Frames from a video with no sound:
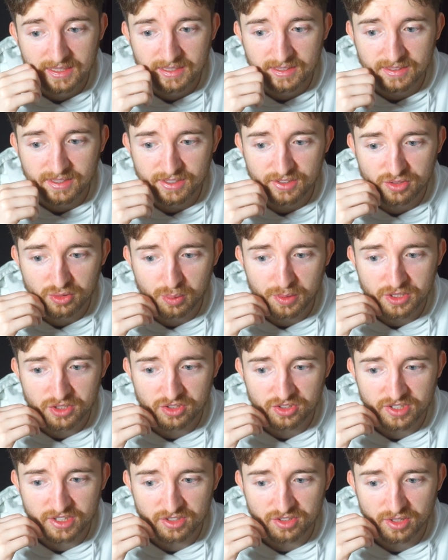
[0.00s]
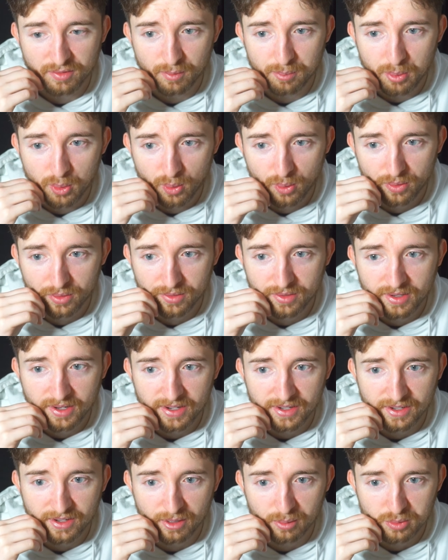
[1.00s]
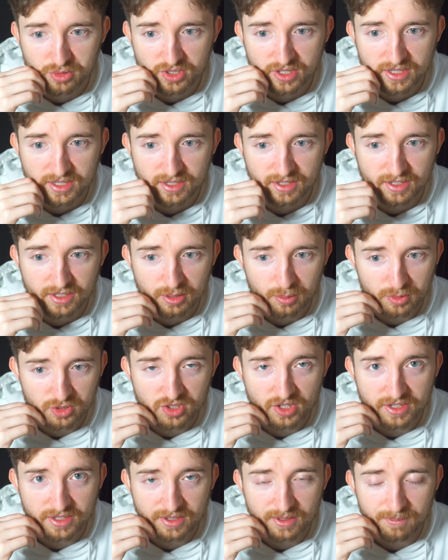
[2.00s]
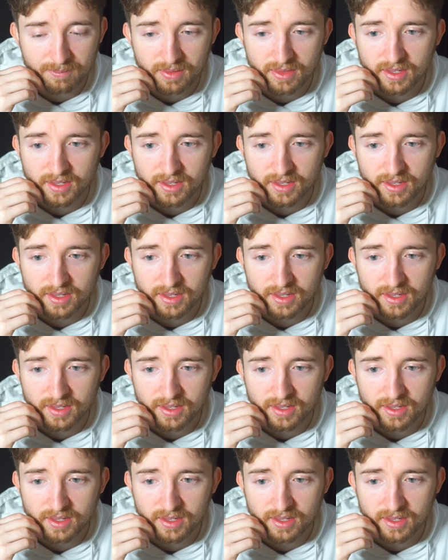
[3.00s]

then his queen just takes another pawn, and then I would take it, and he would take.